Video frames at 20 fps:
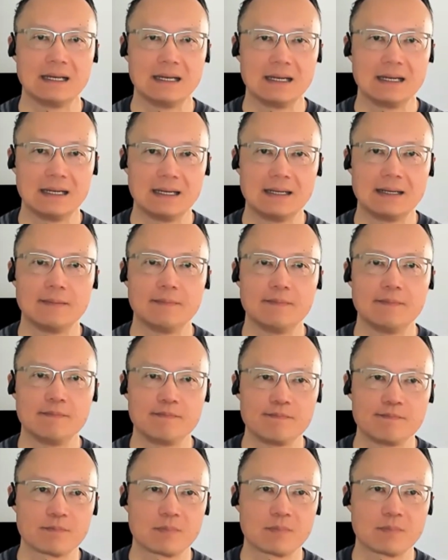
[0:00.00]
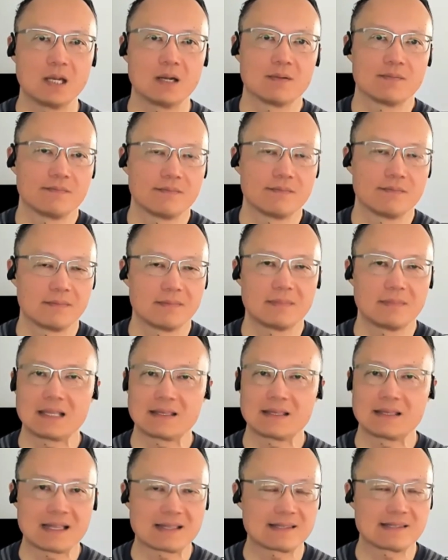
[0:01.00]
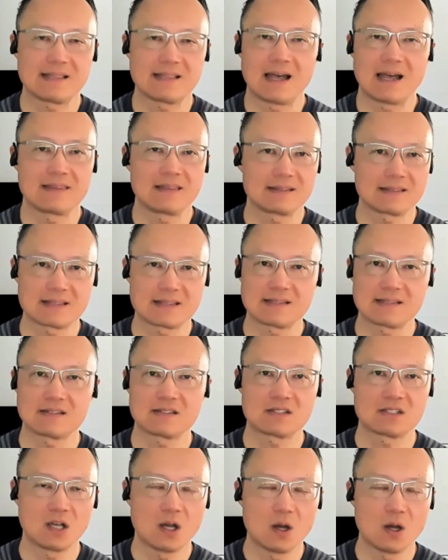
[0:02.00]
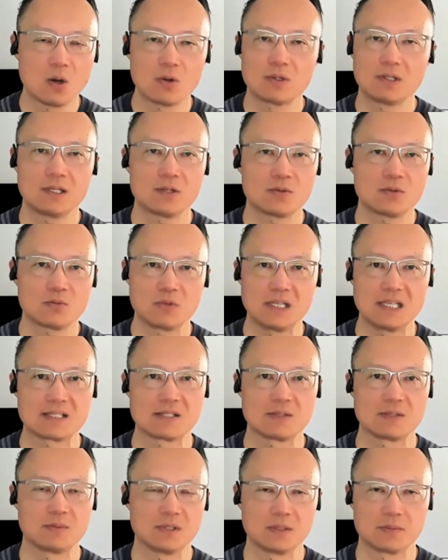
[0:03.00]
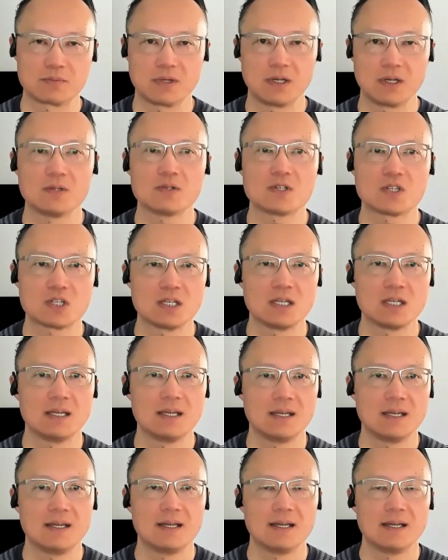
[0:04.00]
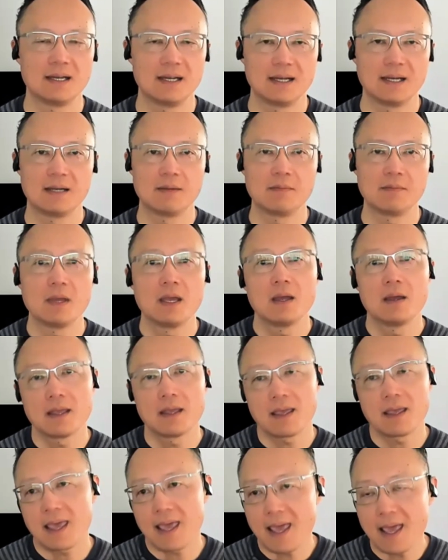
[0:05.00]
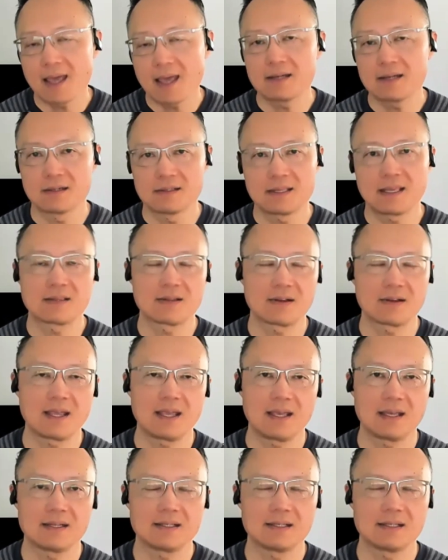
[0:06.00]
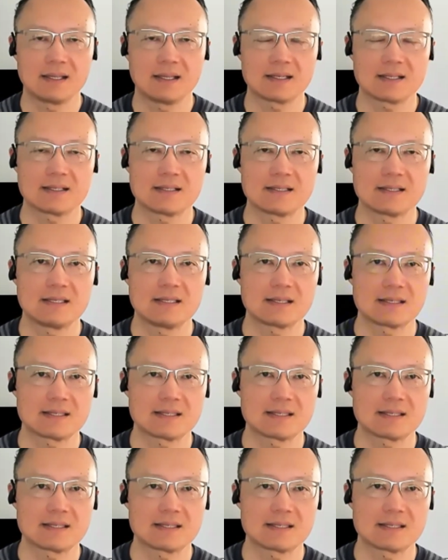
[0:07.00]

That's I think that's a totally reasonable approach. And on the other hand, like to the